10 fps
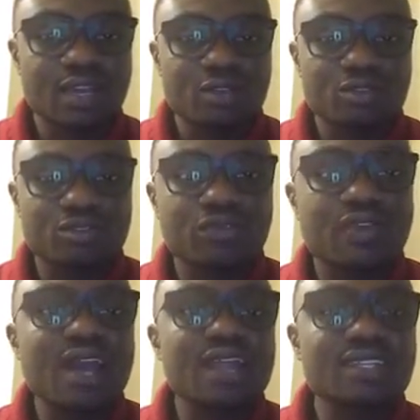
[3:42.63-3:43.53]
So
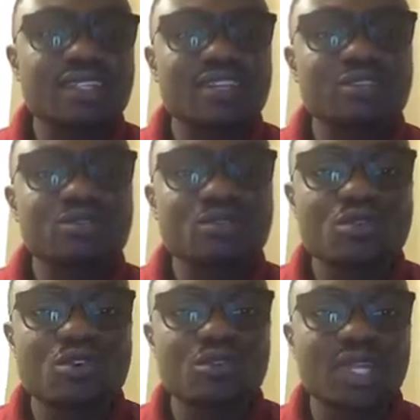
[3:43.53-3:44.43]
far as there's no
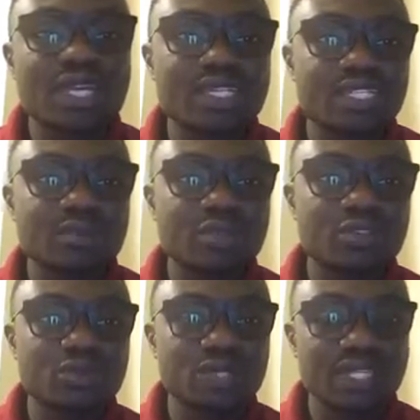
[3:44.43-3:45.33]
correlation
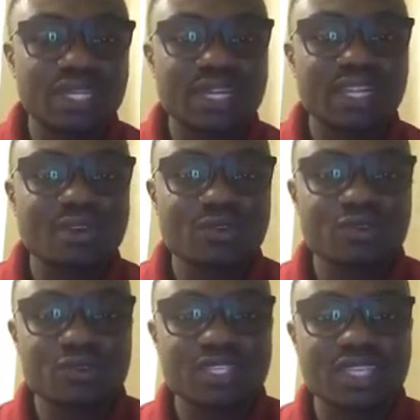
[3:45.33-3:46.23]
between the color of
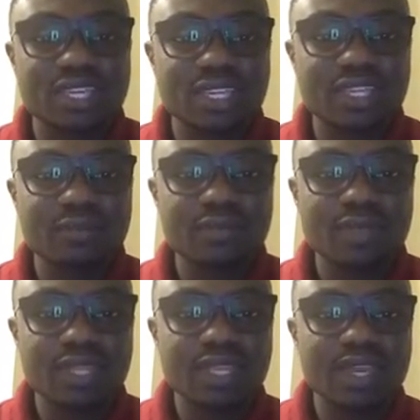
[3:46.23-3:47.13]
your skin
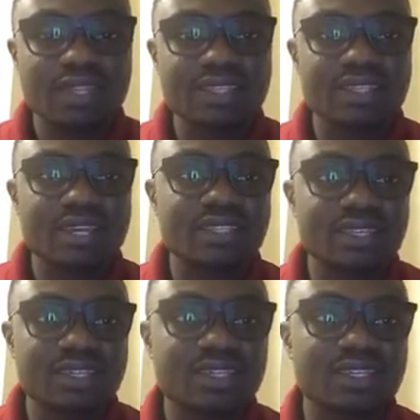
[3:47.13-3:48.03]
and
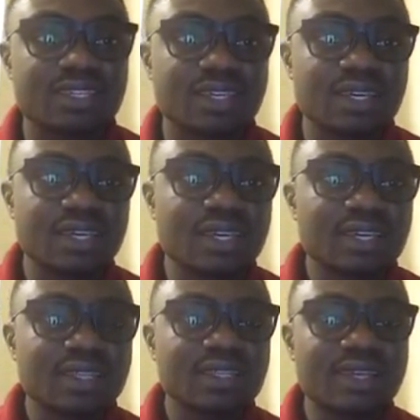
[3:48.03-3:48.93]
success,
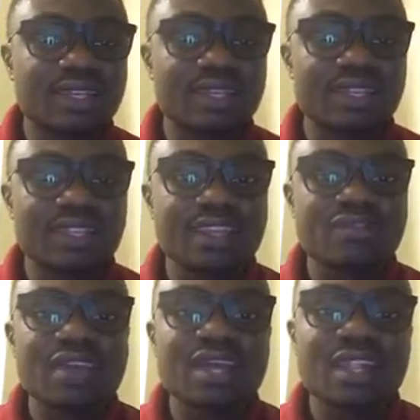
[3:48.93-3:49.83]
then
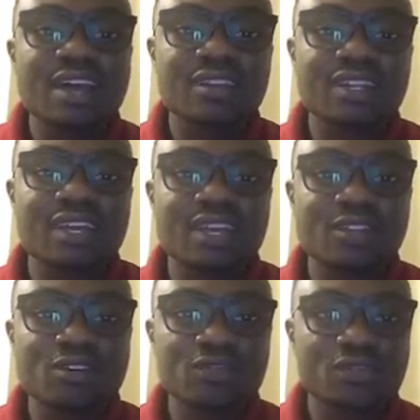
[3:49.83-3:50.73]
never allow the
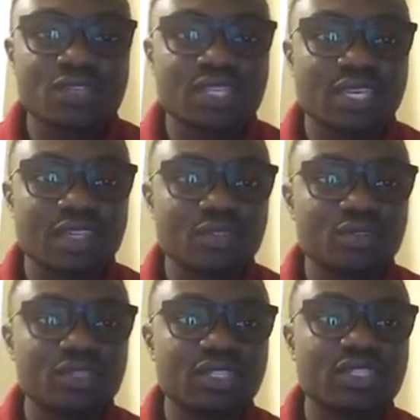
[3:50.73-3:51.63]
color of your skin
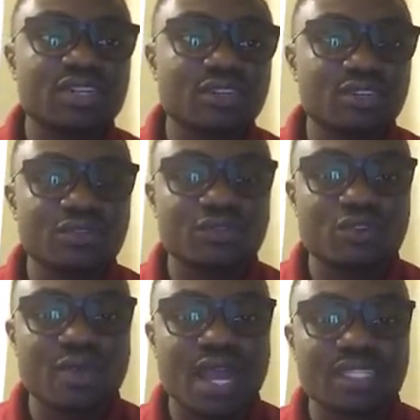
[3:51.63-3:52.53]
to deter you
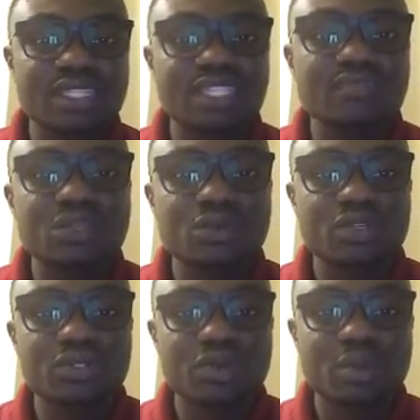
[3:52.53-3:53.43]
from achieving
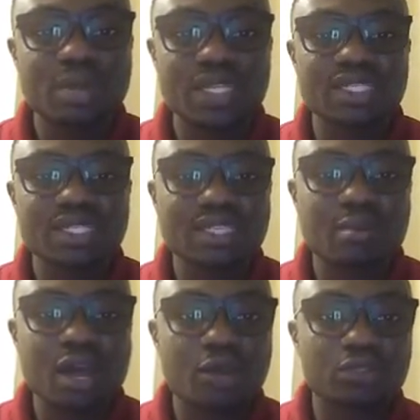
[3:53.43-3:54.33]
what you are passionate
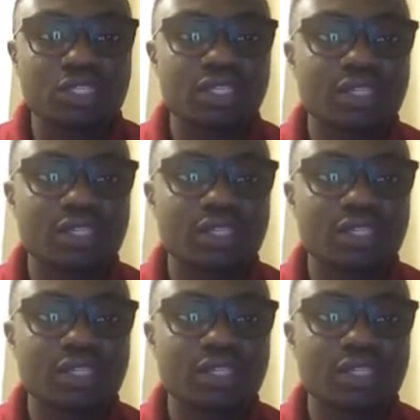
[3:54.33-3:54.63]
about.